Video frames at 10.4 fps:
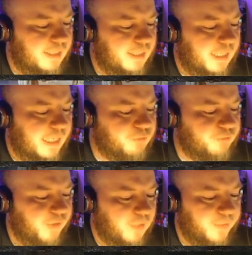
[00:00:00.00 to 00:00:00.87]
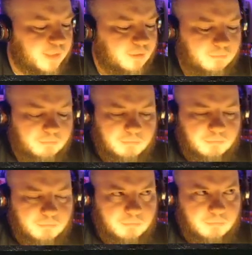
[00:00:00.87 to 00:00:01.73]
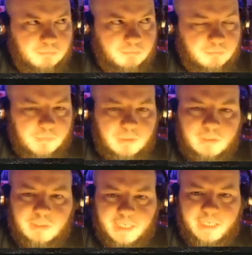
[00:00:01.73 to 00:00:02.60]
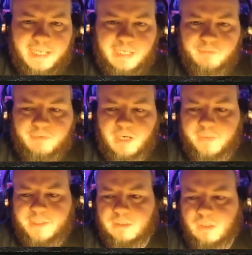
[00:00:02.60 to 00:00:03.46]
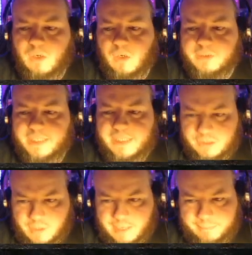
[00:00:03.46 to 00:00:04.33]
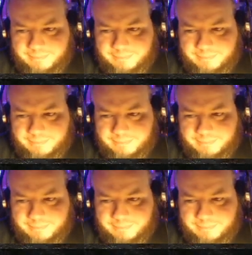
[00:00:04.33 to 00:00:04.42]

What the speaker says: Anfarian. Yeah, Anfarian on Instagram.